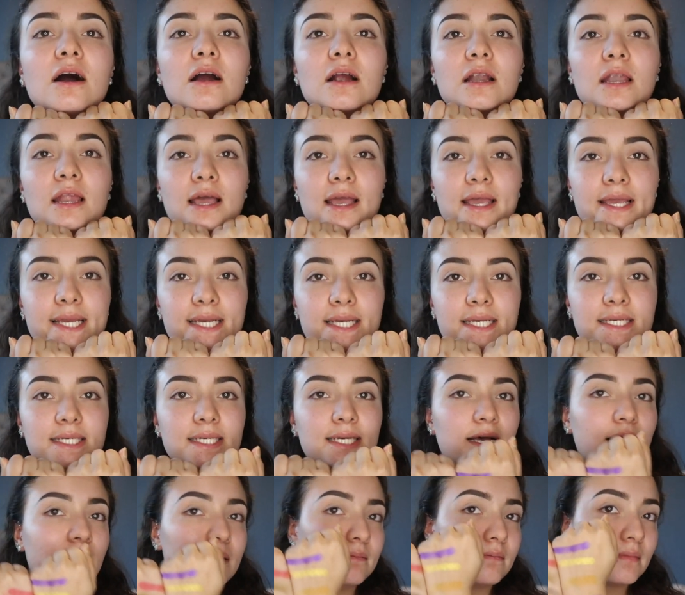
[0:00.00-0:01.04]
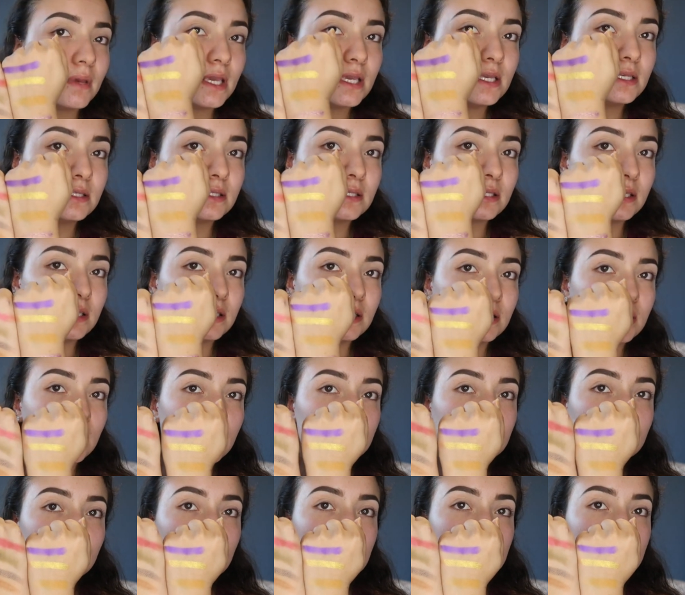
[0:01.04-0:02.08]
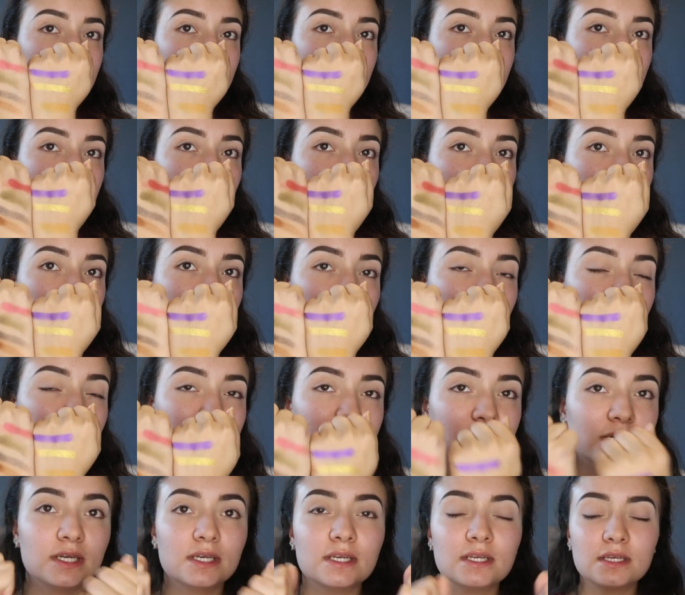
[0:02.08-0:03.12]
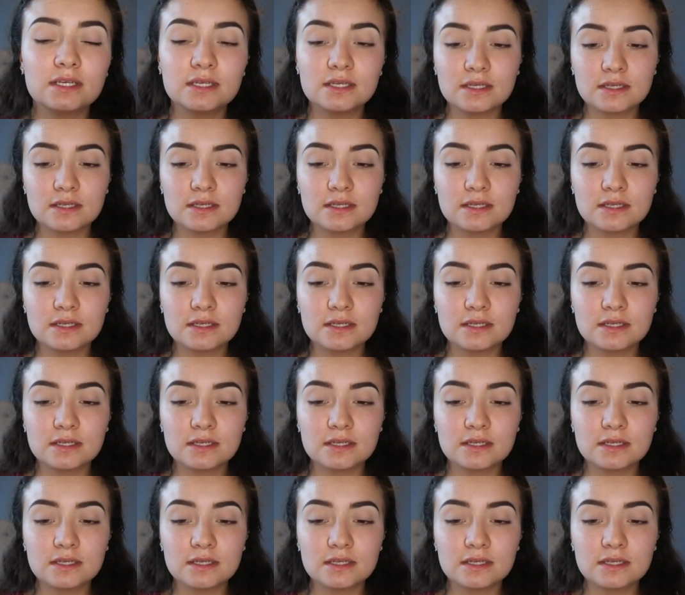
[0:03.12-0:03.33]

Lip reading: are like amazing, as well as this purple one.